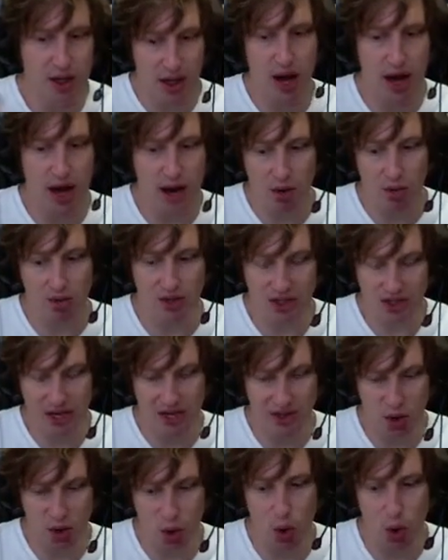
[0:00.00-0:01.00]
I always
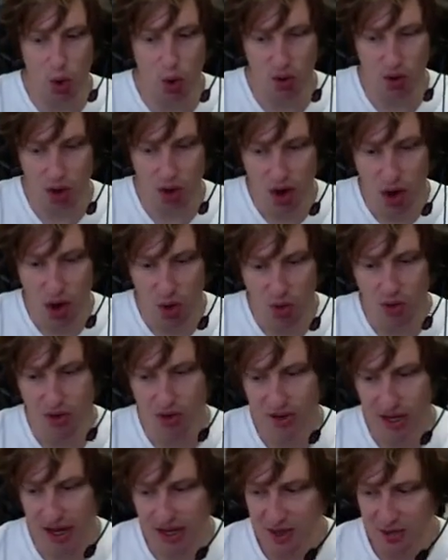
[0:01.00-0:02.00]
get told,
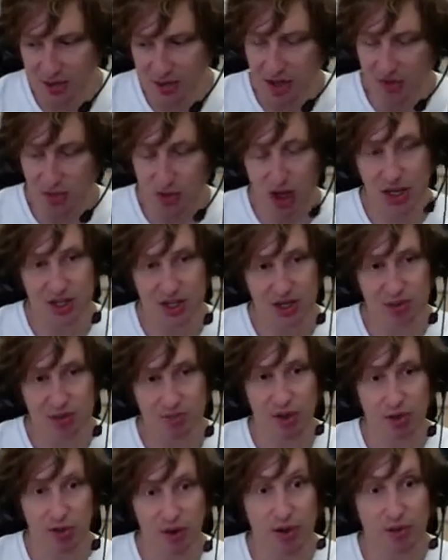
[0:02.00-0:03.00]
like, especially if we got
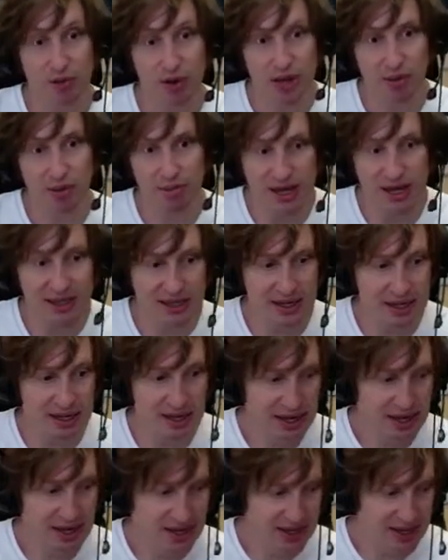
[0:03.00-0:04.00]
something really, really amazing,
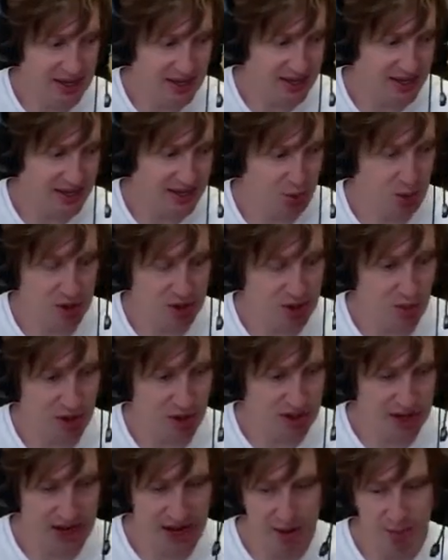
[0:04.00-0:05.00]
that this person
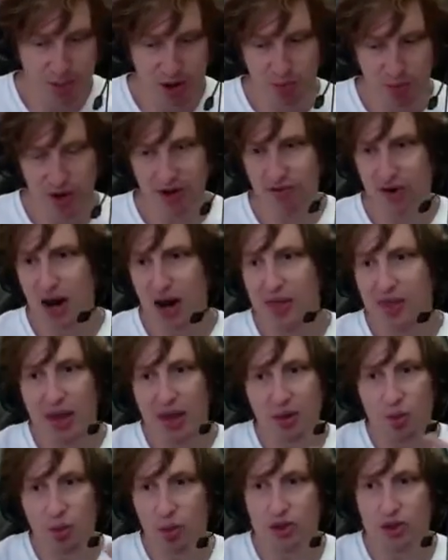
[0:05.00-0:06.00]
wasn't happy or whatever. And
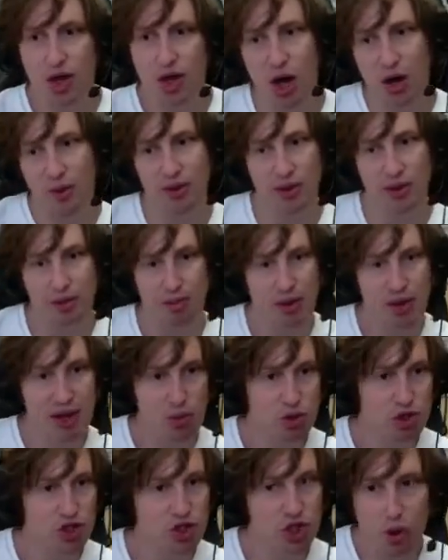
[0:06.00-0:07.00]
then we'll talk with them.
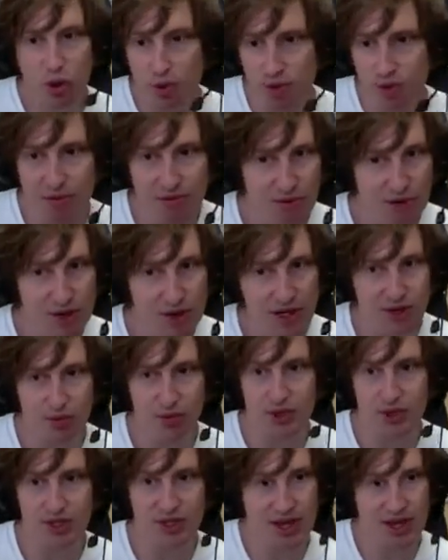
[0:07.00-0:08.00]
We'll show them the footage.
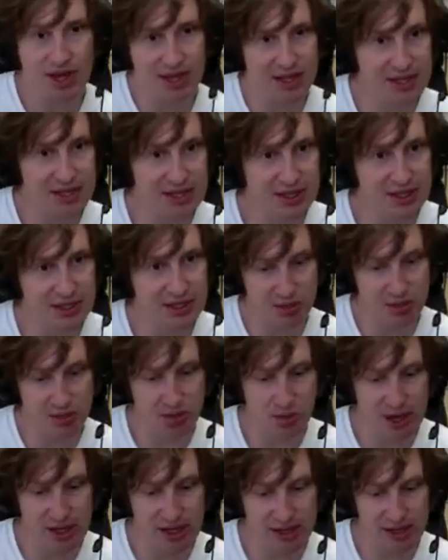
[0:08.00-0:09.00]
We'll say, this is
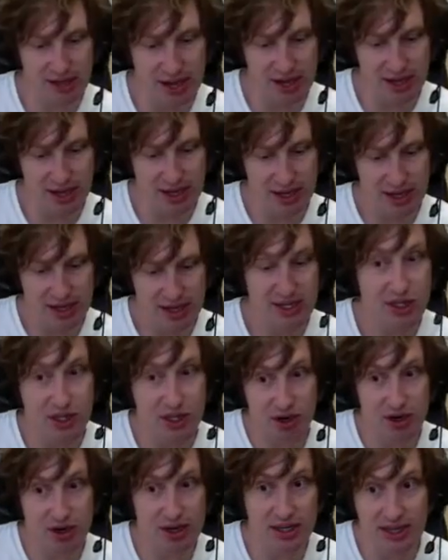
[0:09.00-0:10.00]
what it's like. This
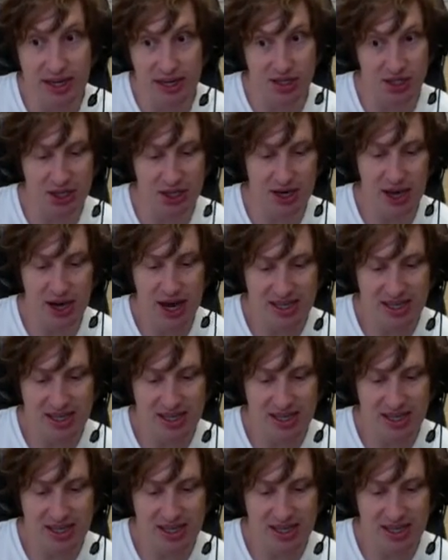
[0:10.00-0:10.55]
is our intention.